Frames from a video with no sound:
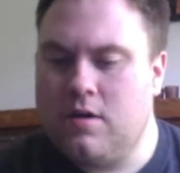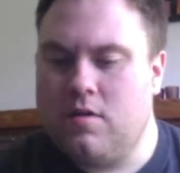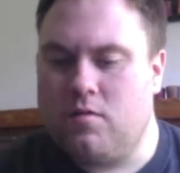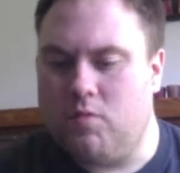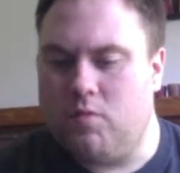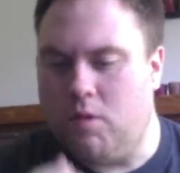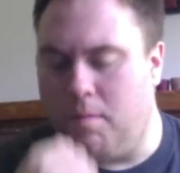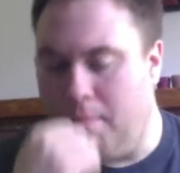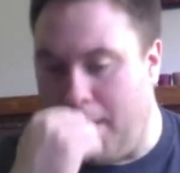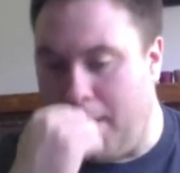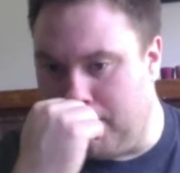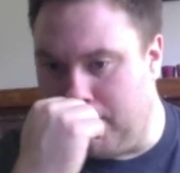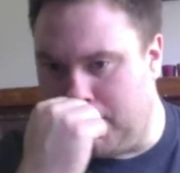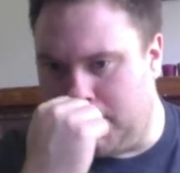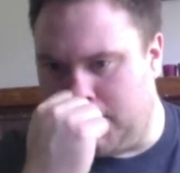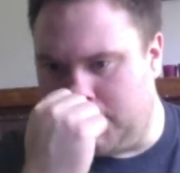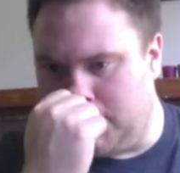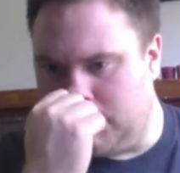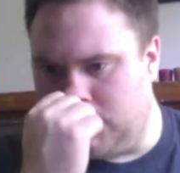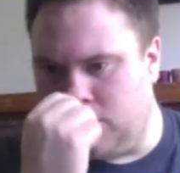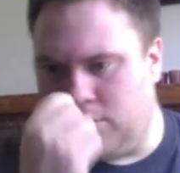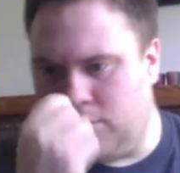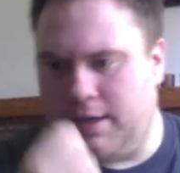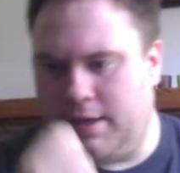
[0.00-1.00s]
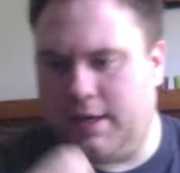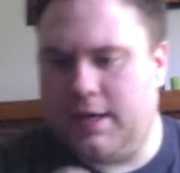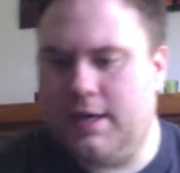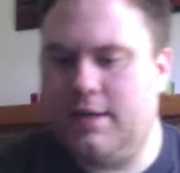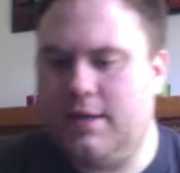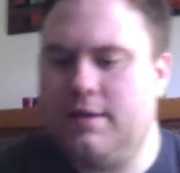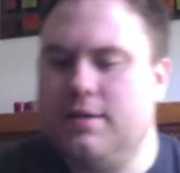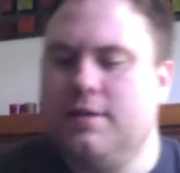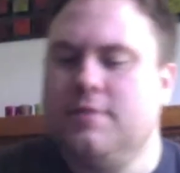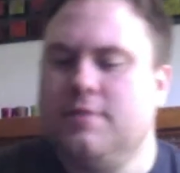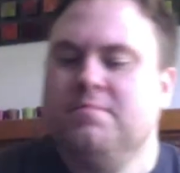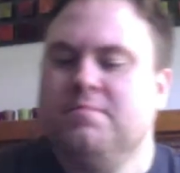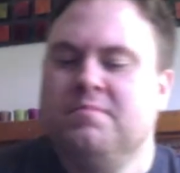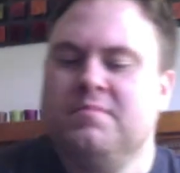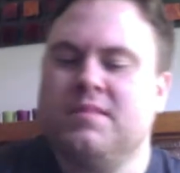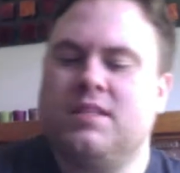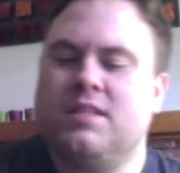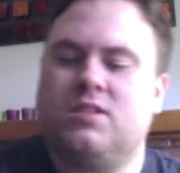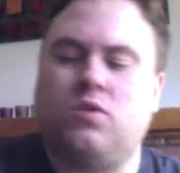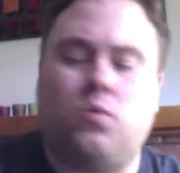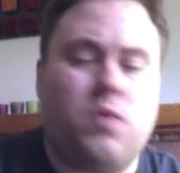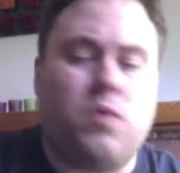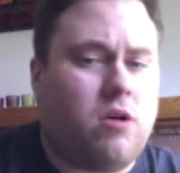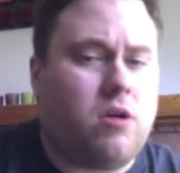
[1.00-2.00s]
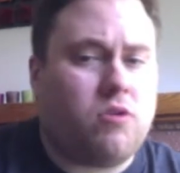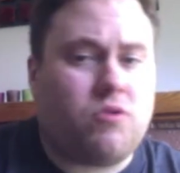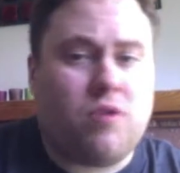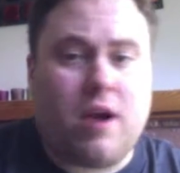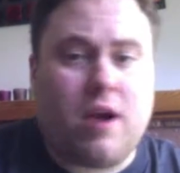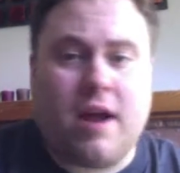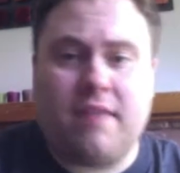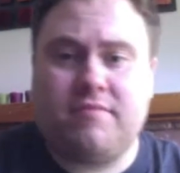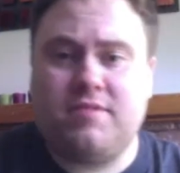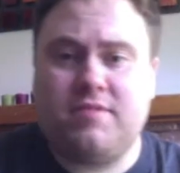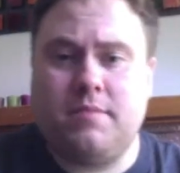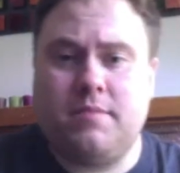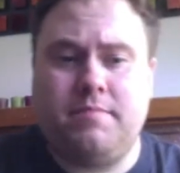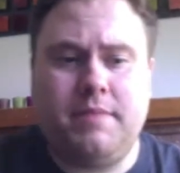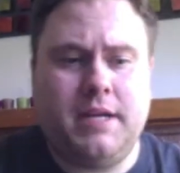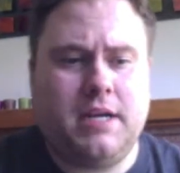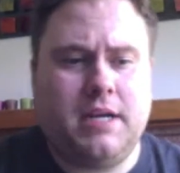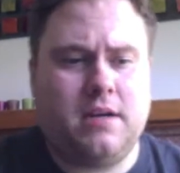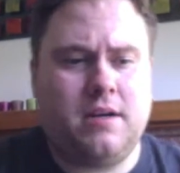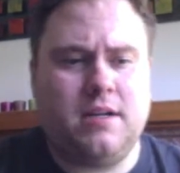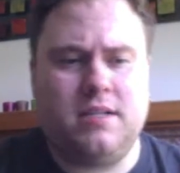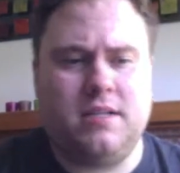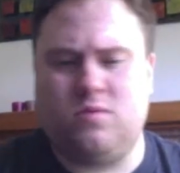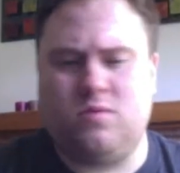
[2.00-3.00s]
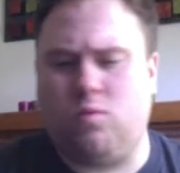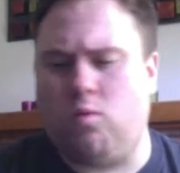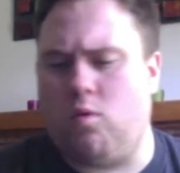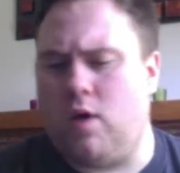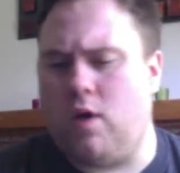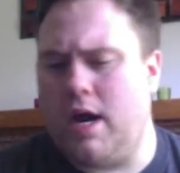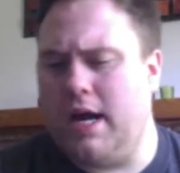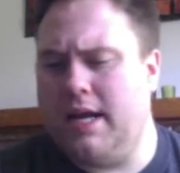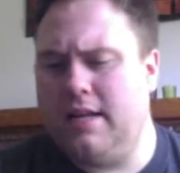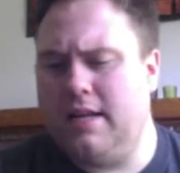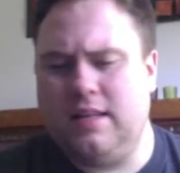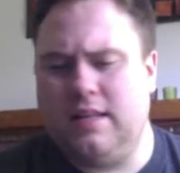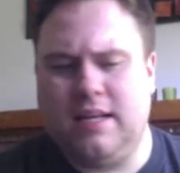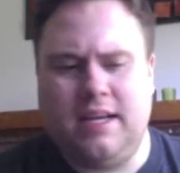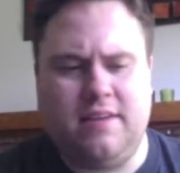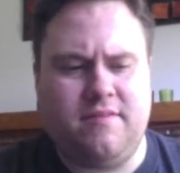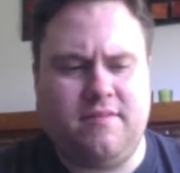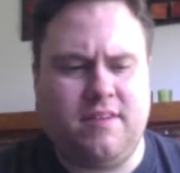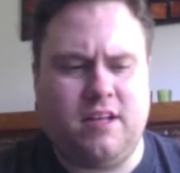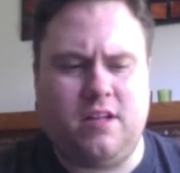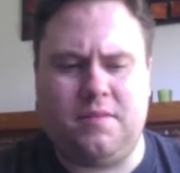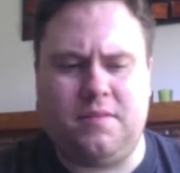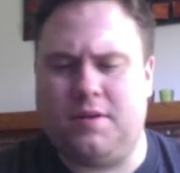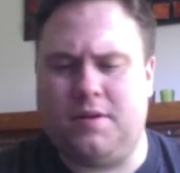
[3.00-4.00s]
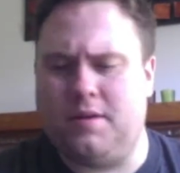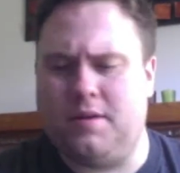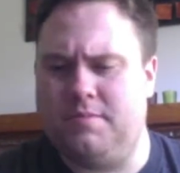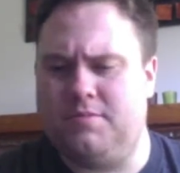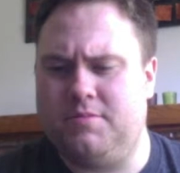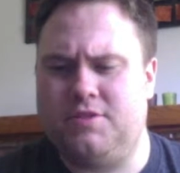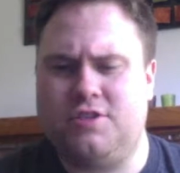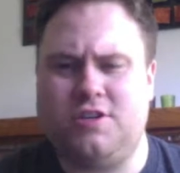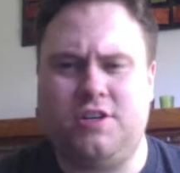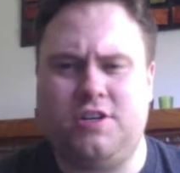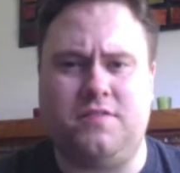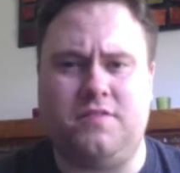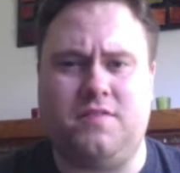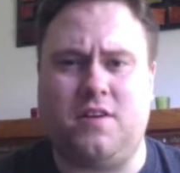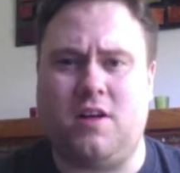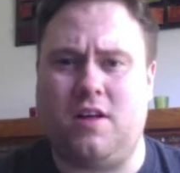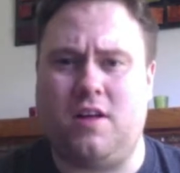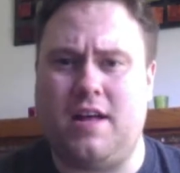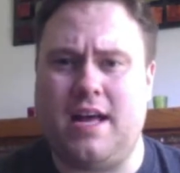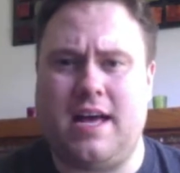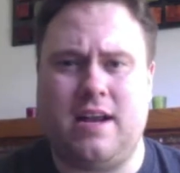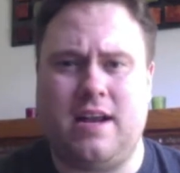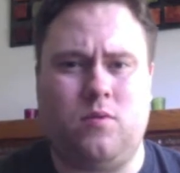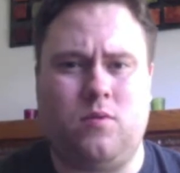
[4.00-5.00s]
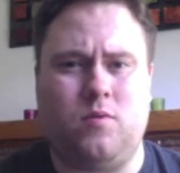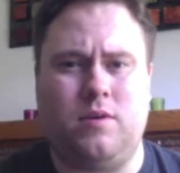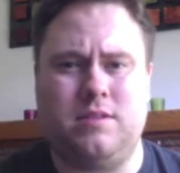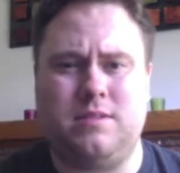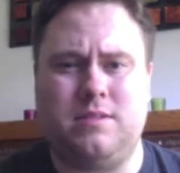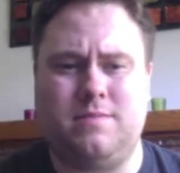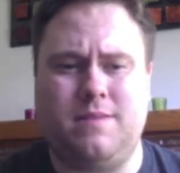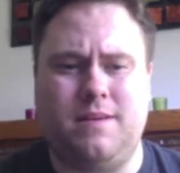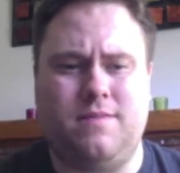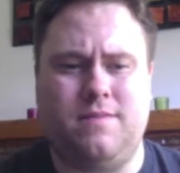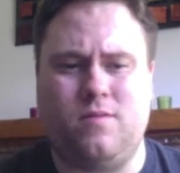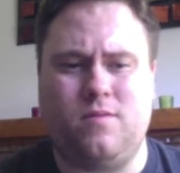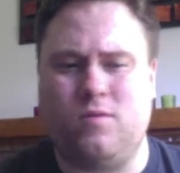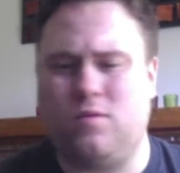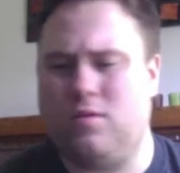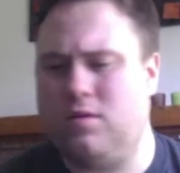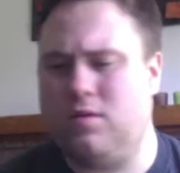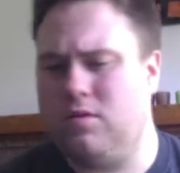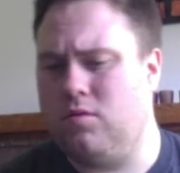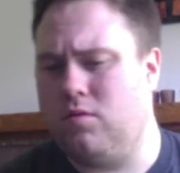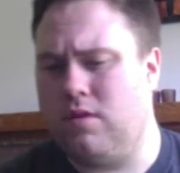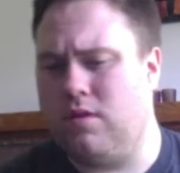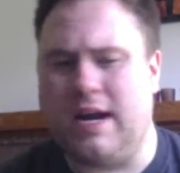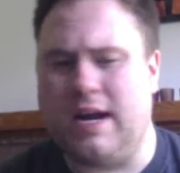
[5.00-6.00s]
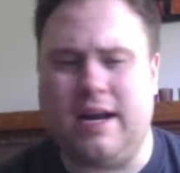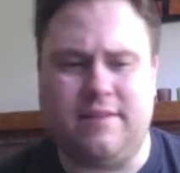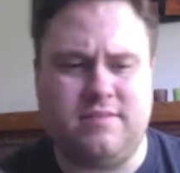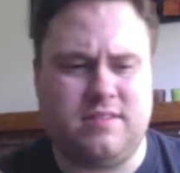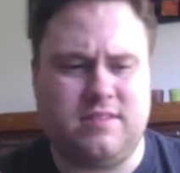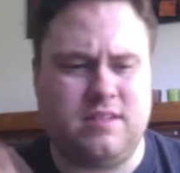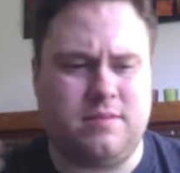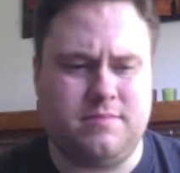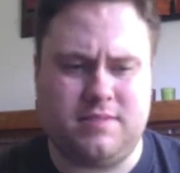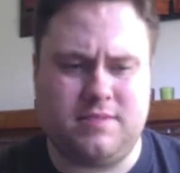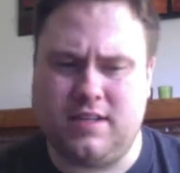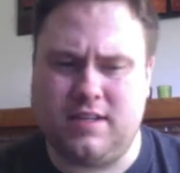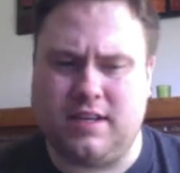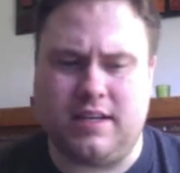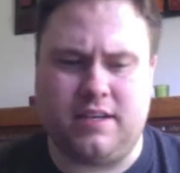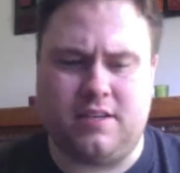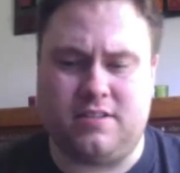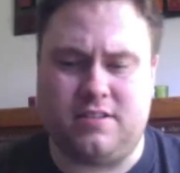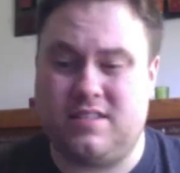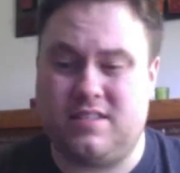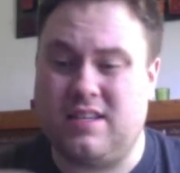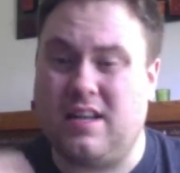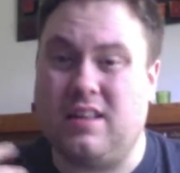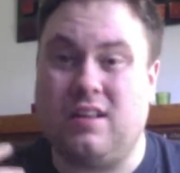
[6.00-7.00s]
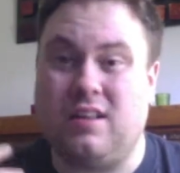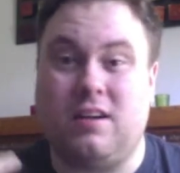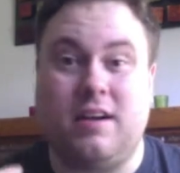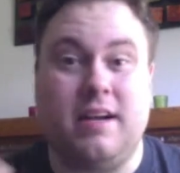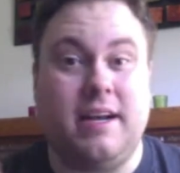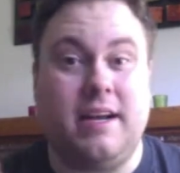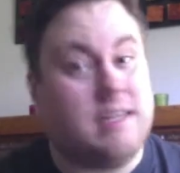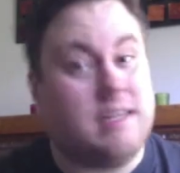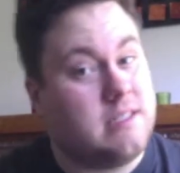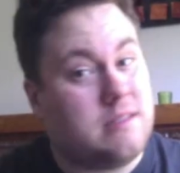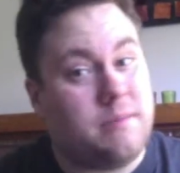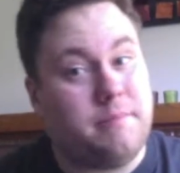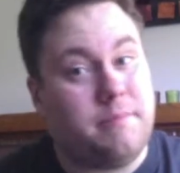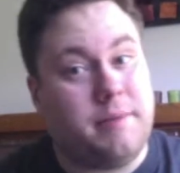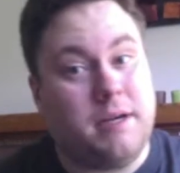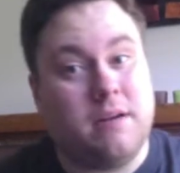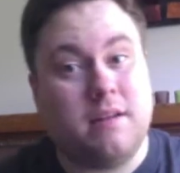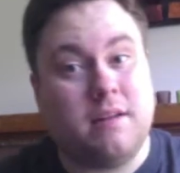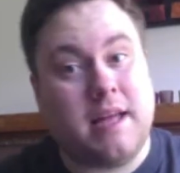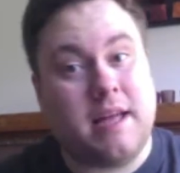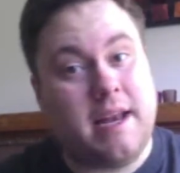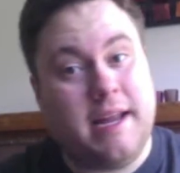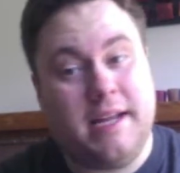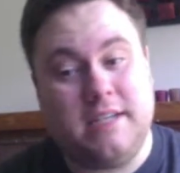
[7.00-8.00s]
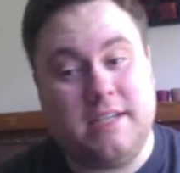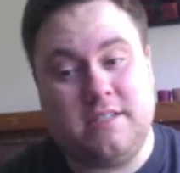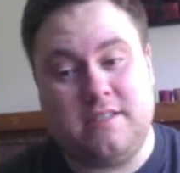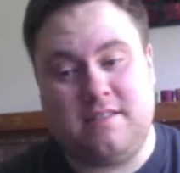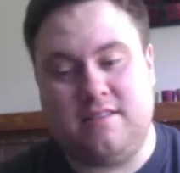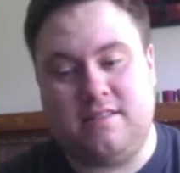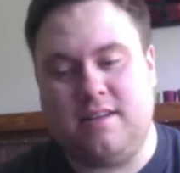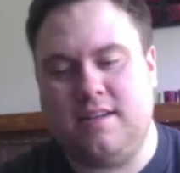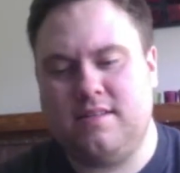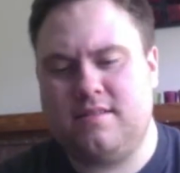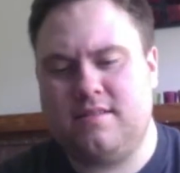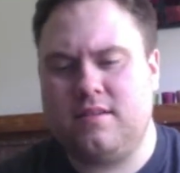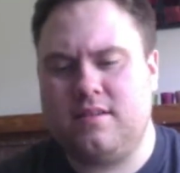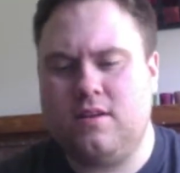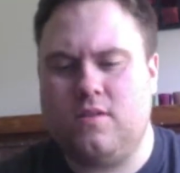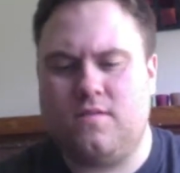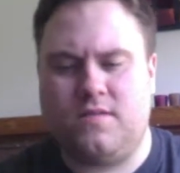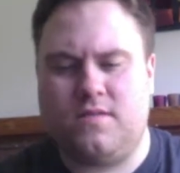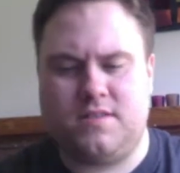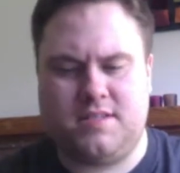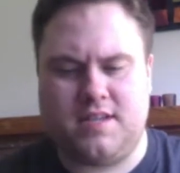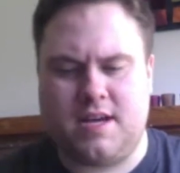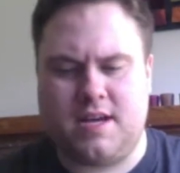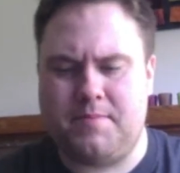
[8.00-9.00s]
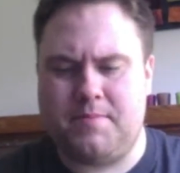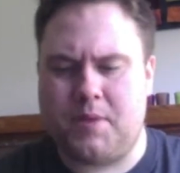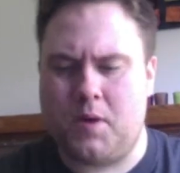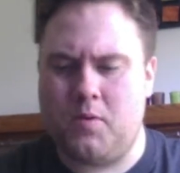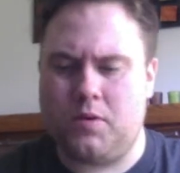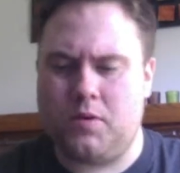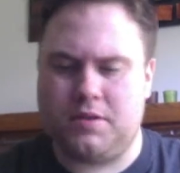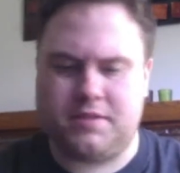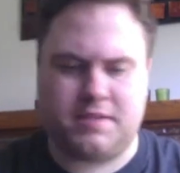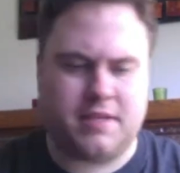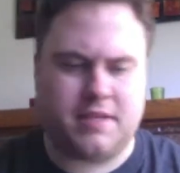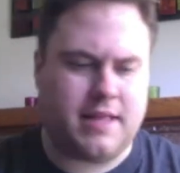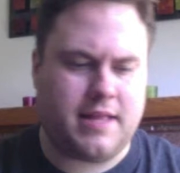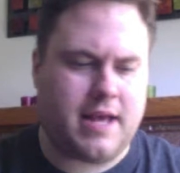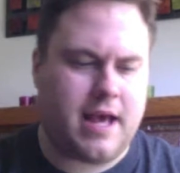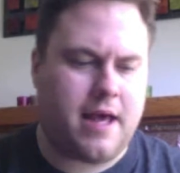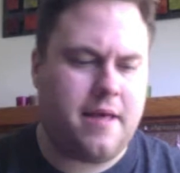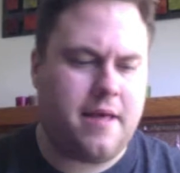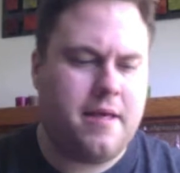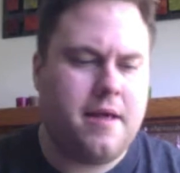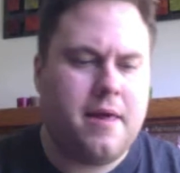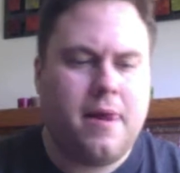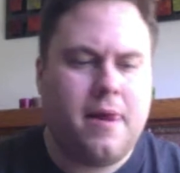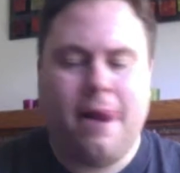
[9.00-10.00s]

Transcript: remembered enjoying it. It's a well-crafted beer. It's widely available. I'm sure you've all had it once before or have some sitting in your cellar. It is a beer that ages nicely over time, I will say that.